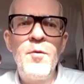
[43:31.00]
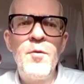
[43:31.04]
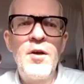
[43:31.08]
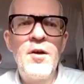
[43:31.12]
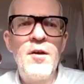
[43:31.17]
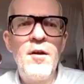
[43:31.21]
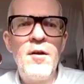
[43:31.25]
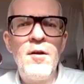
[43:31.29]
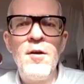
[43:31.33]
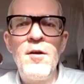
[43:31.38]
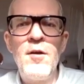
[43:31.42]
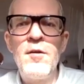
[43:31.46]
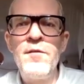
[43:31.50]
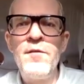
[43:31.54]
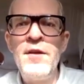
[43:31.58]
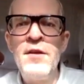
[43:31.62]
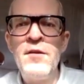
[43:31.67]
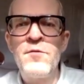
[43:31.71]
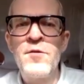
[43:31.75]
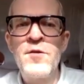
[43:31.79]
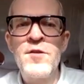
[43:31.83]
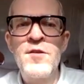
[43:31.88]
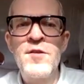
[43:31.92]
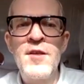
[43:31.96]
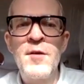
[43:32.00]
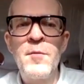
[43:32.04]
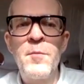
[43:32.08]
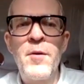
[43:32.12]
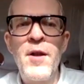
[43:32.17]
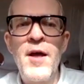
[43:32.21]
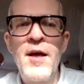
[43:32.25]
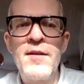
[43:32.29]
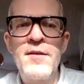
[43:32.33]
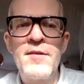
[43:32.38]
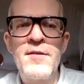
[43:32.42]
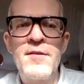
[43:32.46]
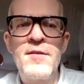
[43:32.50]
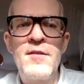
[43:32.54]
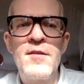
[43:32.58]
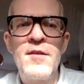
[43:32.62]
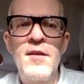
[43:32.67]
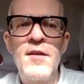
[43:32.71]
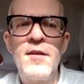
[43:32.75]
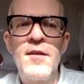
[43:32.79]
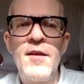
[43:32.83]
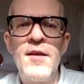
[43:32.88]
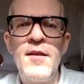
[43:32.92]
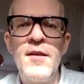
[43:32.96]
got a lot of interesting plans
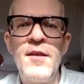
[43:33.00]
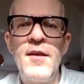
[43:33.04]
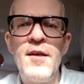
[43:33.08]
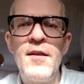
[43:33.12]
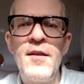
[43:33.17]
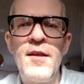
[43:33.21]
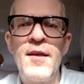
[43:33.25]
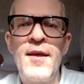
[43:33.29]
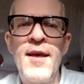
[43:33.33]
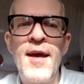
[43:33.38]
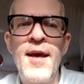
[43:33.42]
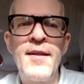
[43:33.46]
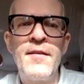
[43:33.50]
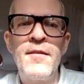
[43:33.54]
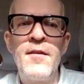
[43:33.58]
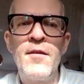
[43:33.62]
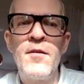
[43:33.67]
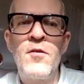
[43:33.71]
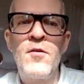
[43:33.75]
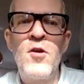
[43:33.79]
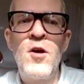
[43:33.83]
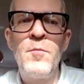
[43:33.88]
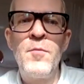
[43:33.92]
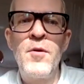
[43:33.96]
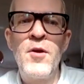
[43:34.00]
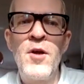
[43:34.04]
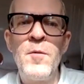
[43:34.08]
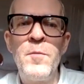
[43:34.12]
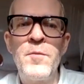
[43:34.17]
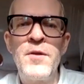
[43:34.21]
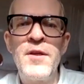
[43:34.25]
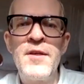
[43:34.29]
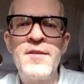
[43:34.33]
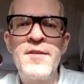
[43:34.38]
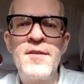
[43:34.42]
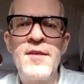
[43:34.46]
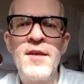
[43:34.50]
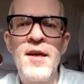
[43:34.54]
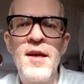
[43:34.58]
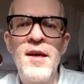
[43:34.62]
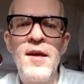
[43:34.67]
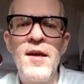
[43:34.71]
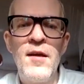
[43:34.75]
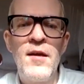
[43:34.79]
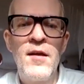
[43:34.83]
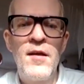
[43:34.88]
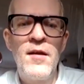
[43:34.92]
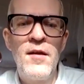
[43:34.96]
in the Kenton coming up this
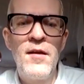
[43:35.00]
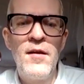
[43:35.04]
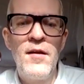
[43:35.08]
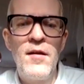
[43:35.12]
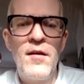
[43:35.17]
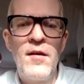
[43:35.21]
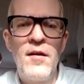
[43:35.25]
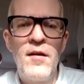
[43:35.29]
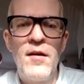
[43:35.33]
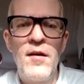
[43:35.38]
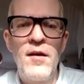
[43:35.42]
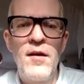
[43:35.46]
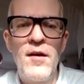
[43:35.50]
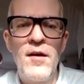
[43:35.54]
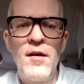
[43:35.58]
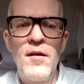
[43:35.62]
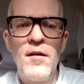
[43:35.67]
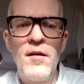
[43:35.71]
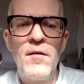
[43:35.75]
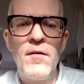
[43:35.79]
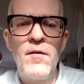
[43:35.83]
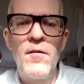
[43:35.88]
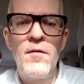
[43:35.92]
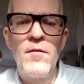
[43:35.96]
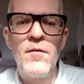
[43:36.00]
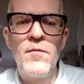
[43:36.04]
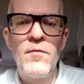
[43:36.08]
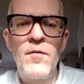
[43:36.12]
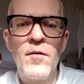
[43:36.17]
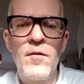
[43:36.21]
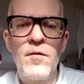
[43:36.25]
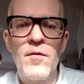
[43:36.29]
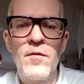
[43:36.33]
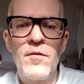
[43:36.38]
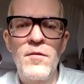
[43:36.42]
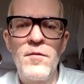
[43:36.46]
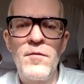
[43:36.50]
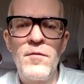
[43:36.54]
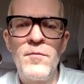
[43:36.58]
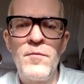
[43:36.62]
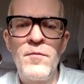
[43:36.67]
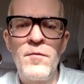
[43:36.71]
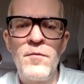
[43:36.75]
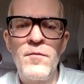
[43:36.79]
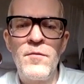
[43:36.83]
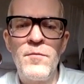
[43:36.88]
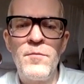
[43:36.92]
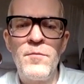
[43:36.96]
year. But
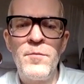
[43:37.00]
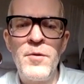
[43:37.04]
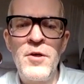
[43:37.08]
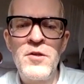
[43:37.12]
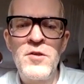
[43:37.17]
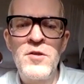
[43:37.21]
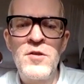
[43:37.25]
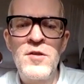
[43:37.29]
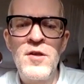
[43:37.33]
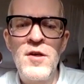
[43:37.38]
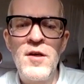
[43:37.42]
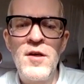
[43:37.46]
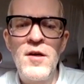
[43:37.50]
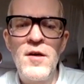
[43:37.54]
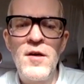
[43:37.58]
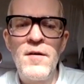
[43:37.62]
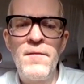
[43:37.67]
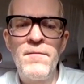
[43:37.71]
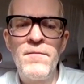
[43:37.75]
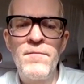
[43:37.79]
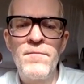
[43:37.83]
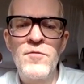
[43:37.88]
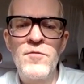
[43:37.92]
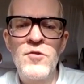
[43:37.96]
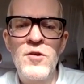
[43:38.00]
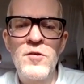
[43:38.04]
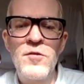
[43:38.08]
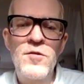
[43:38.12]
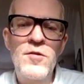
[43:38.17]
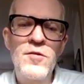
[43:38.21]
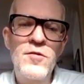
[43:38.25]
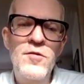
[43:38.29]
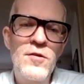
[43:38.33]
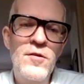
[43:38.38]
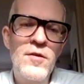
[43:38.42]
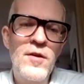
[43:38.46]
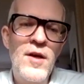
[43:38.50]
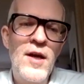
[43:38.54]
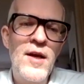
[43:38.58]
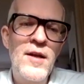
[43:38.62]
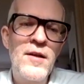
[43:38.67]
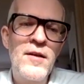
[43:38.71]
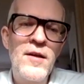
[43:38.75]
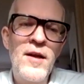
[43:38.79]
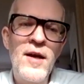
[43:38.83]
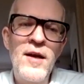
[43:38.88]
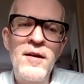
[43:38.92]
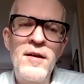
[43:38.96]

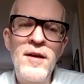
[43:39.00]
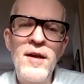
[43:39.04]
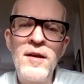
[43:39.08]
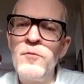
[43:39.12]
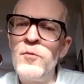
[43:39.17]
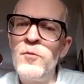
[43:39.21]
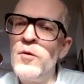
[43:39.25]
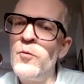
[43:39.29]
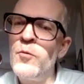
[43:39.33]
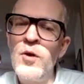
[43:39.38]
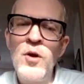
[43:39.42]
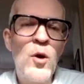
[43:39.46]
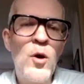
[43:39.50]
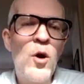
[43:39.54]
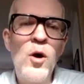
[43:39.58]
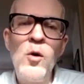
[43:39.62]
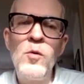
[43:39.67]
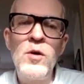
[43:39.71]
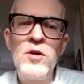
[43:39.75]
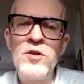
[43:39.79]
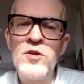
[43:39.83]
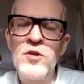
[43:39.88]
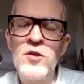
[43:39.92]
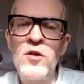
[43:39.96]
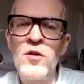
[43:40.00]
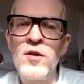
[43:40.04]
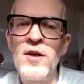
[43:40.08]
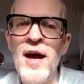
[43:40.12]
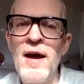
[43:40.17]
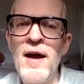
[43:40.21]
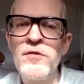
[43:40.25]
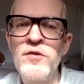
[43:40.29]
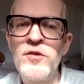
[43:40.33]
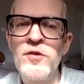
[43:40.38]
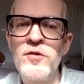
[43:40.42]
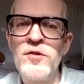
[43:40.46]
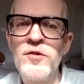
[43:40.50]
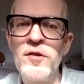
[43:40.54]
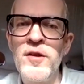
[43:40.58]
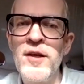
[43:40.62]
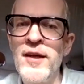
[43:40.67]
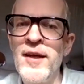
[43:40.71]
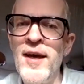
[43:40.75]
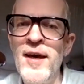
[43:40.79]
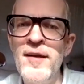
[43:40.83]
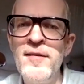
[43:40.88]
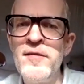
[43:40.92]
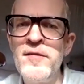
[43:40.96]
we're always going to have so the
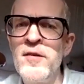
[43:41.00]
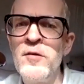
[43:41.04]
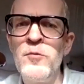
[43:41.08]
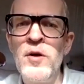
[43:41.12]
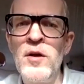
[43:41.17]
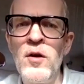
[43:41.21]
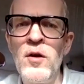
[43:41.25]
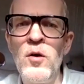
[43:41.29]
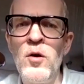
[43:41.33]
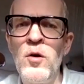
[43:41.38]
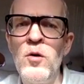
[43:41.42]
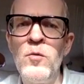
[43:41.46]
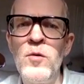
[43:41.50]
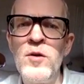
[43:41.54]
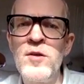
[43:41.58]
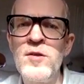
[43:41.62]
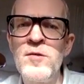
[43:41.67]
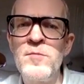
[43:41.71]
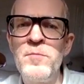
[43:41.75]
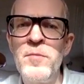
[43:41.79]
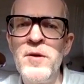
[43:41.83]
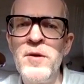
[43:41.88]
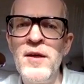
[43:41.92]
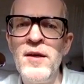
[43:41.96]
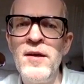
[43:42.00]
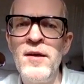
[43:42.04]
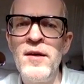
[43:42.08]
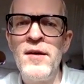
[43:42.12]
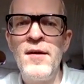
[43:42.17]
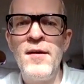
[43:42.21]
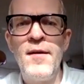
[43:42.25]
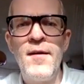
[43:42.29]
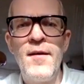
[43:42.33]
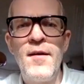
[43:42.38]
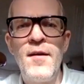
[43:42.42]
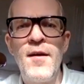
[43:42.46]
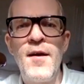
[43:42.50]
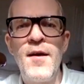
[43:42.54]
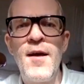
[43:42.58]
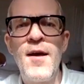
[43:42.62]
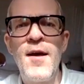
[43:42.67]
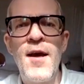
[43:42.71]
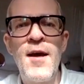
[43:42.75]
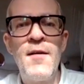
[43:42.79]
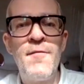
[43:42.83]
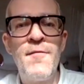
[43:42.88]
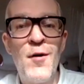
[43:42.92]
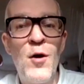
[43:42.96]
Kenton will always be
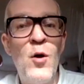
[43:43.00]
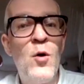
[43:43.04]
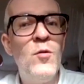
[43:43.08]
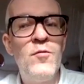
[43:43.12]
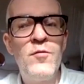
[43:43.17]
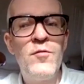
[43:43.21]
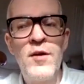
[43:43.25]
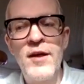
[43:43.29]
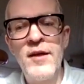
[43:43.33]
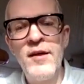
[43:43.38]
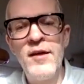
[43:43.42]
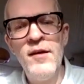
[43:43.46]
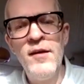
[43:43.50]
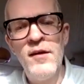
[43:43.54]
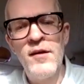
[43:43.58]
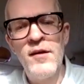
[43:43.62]
evolving.